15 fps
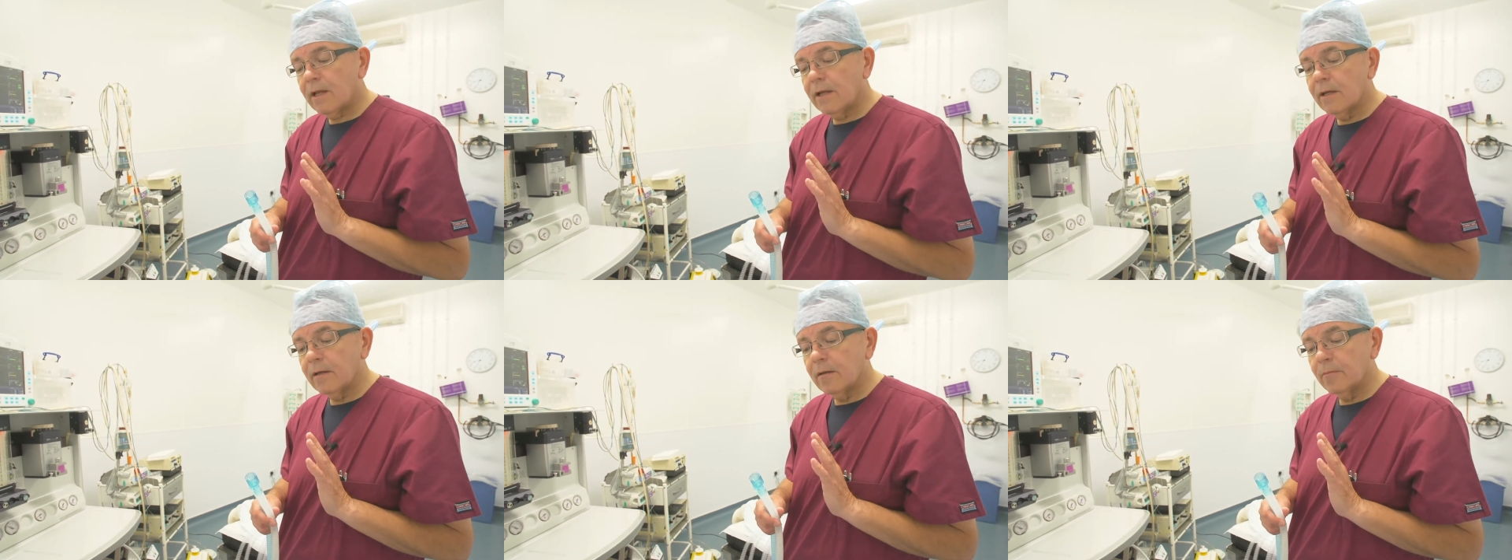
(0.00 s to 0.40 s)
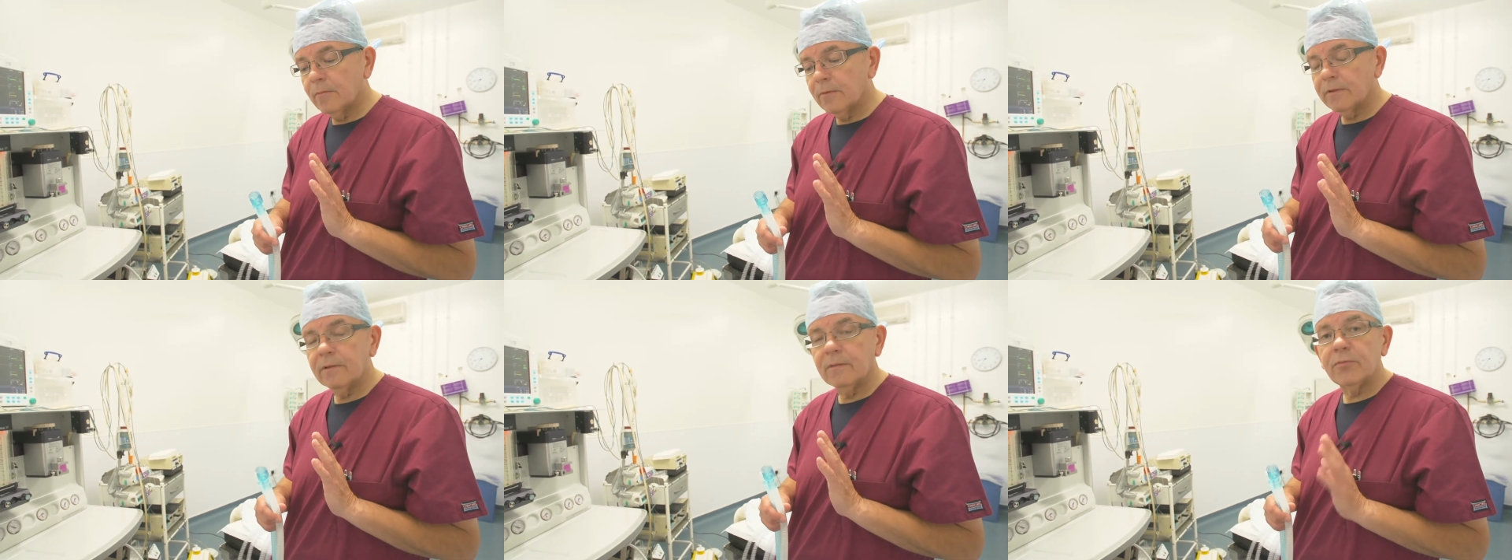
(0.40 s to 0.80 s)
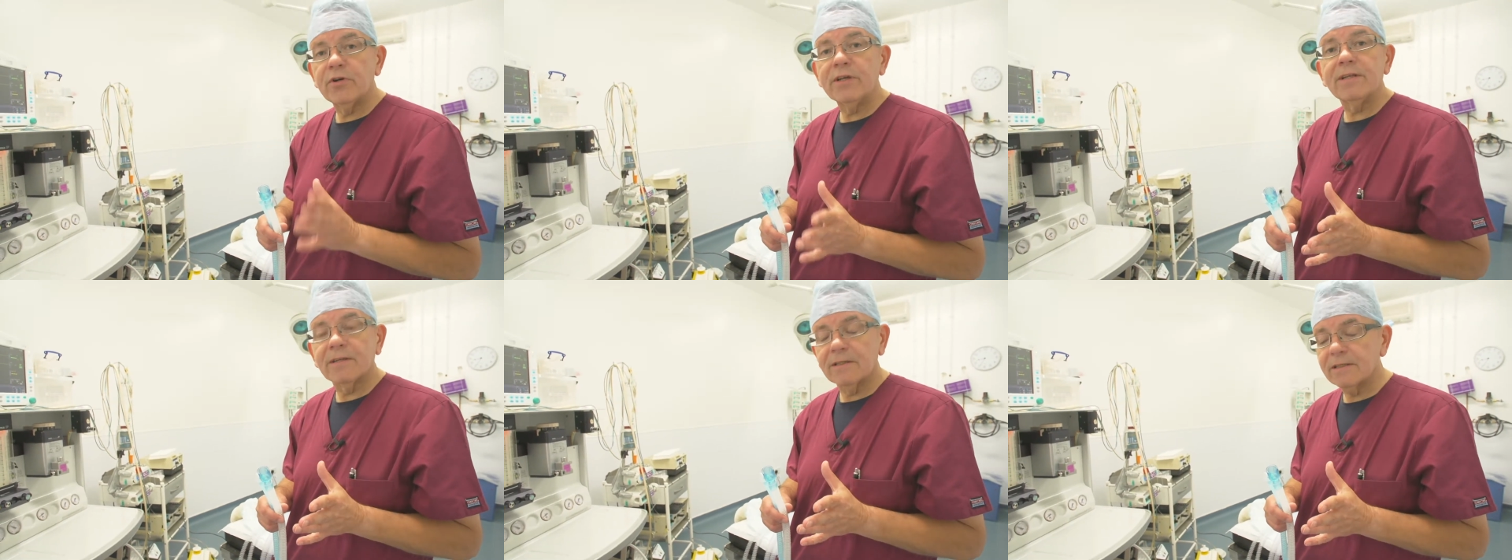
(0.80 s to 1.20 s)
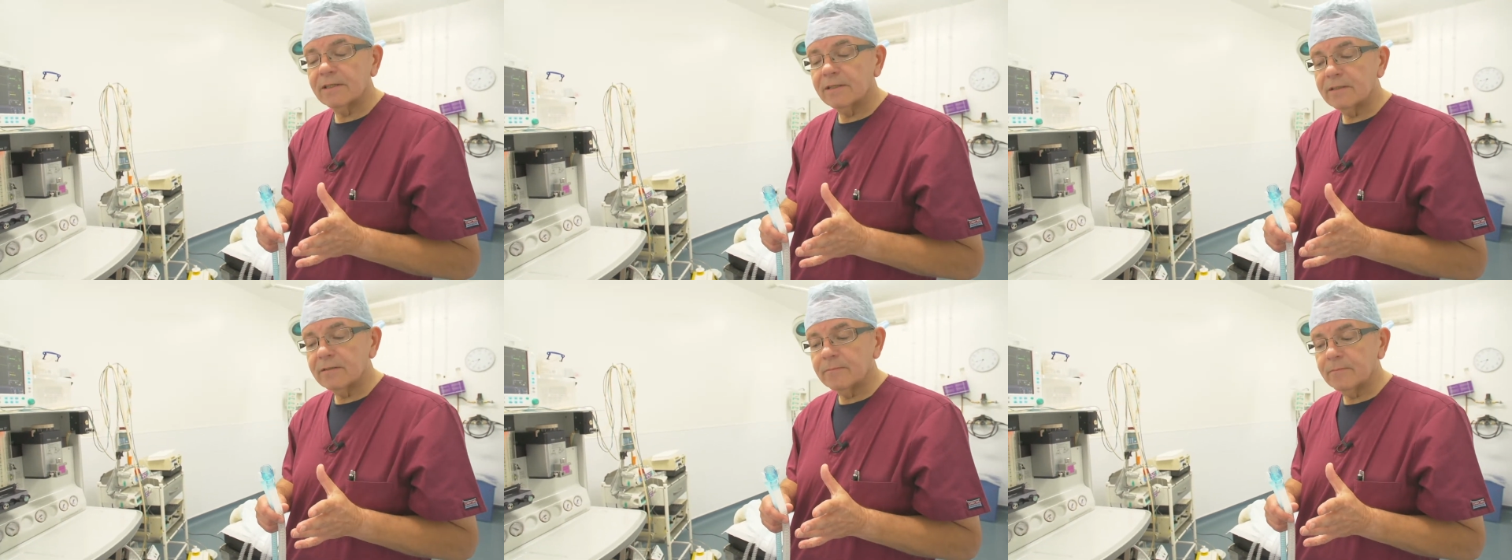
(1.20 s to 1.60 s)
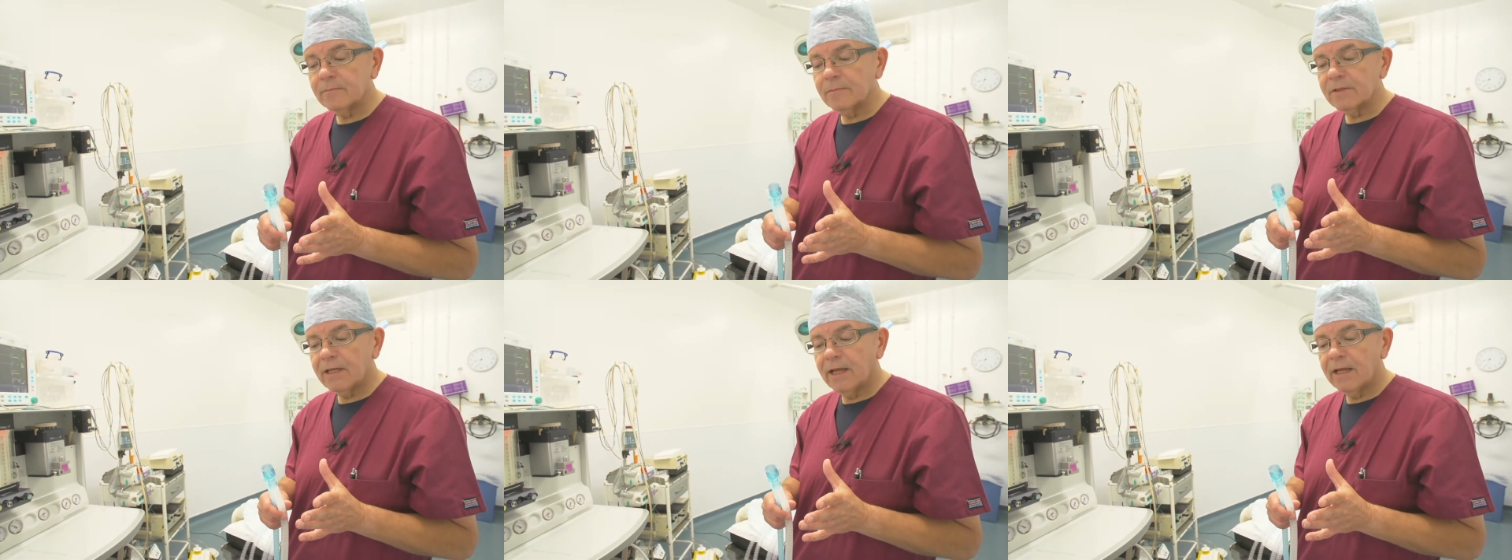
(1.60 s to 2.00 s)
the breathing
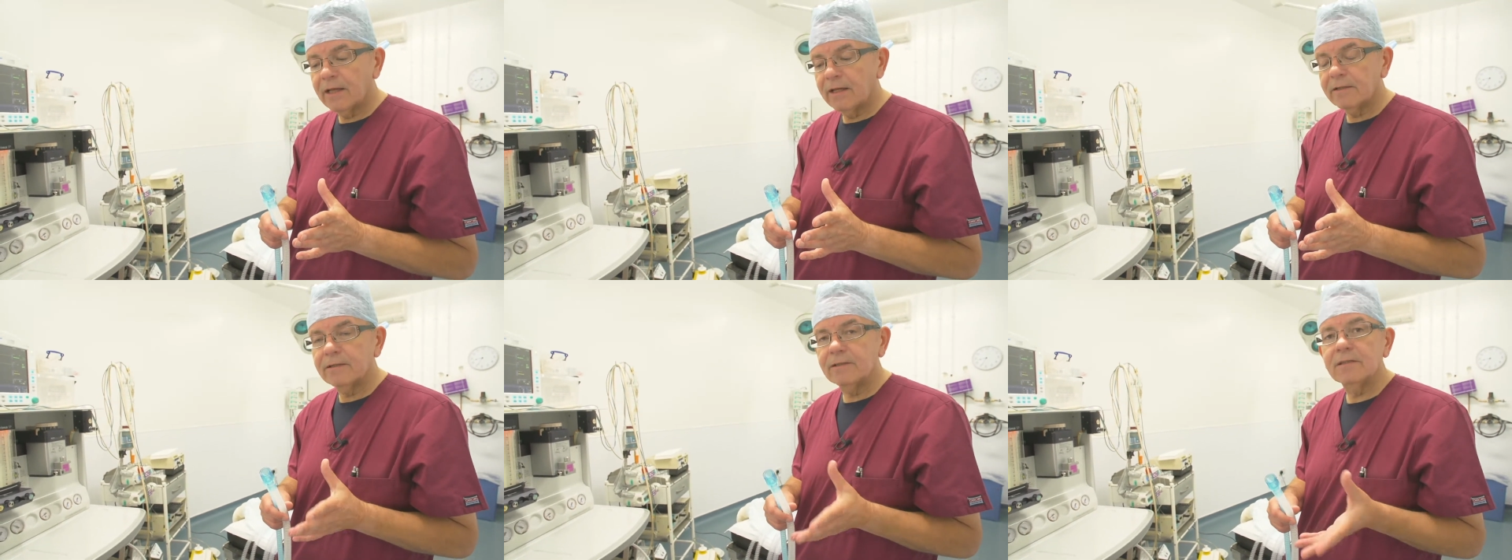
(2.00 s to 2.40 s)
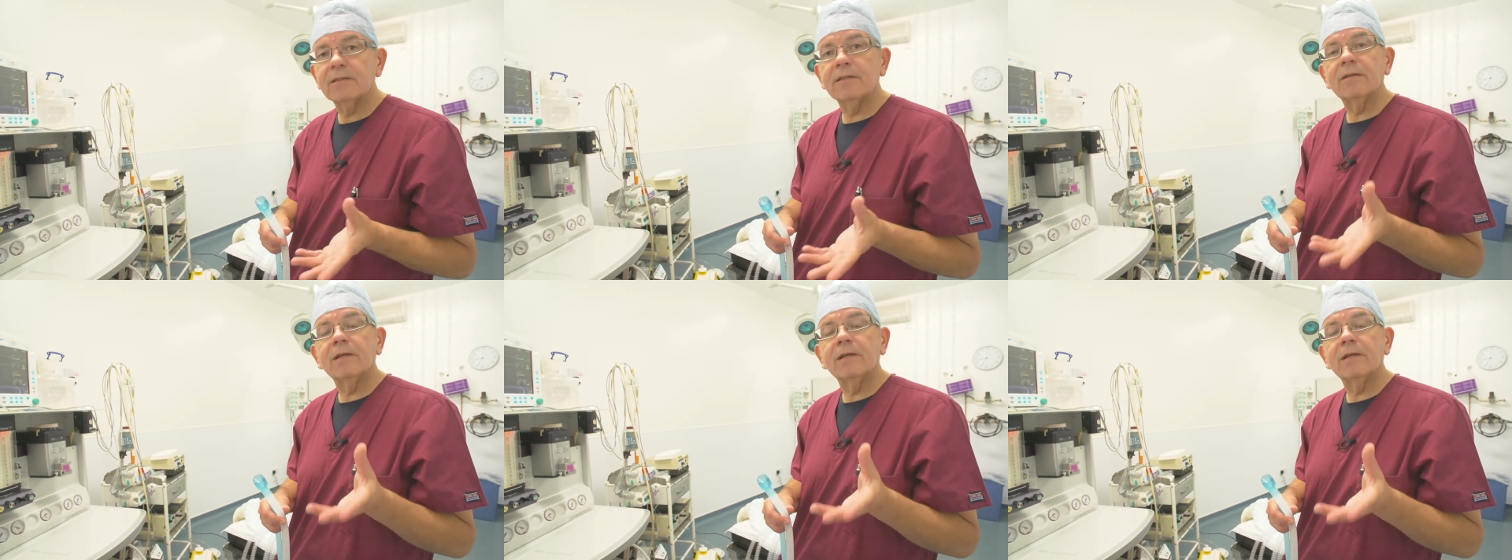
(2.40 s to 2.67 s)
systems, and